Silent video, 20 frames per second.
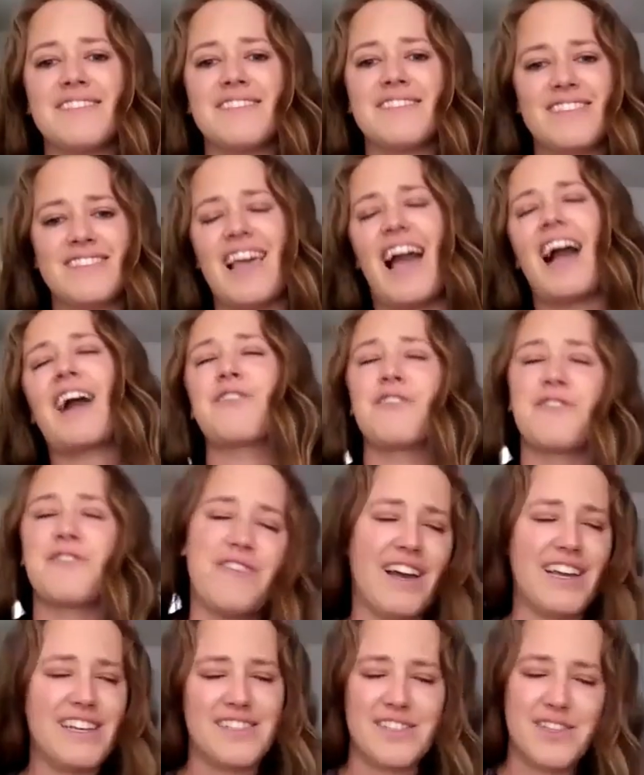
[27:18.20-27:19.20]

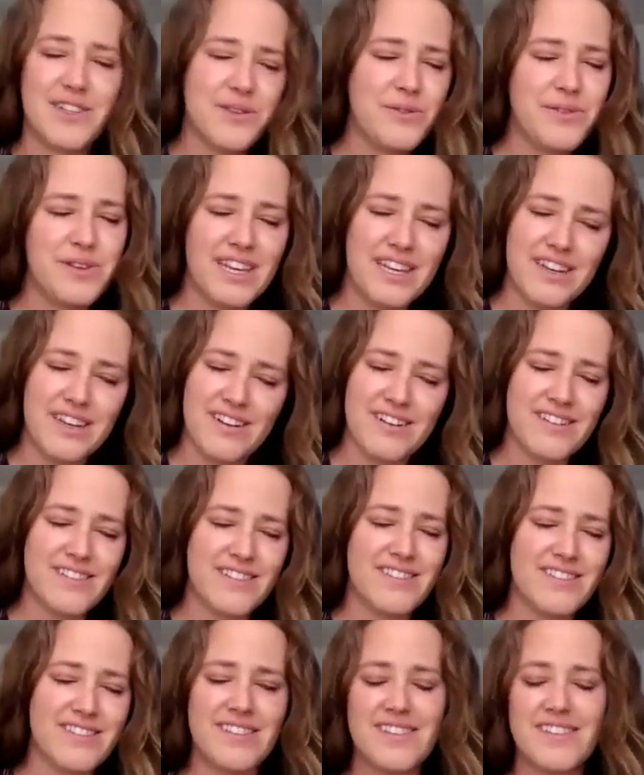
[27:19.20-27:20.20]
sacrifice two
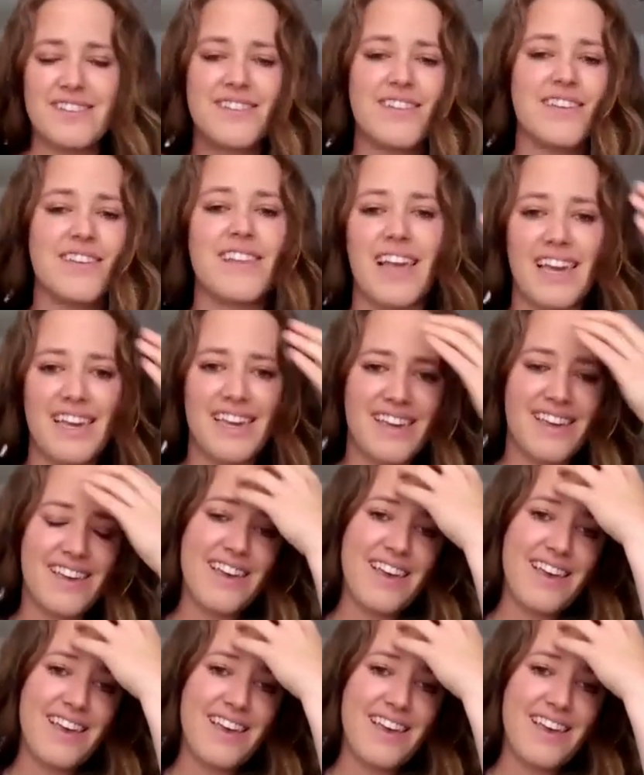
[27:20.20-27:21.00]
years to mm-hmm. like